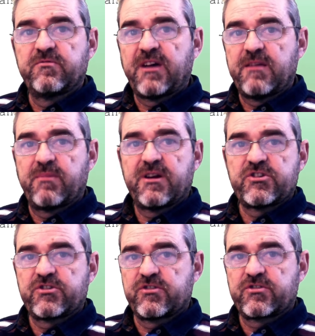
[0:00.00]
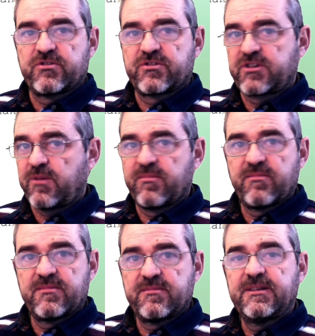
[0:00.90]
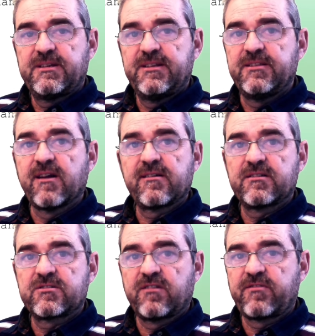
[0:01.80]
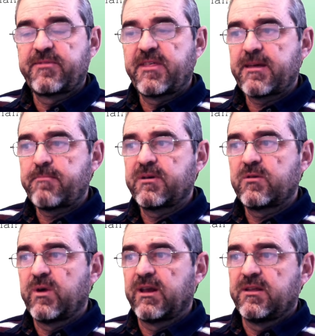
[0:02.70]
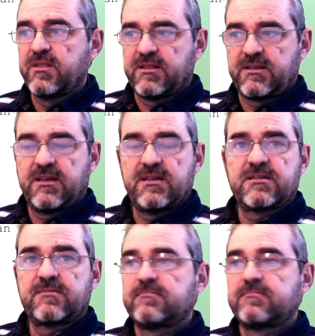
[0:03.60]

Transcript: vibrations or some internal stuff of the damper, well, in that case,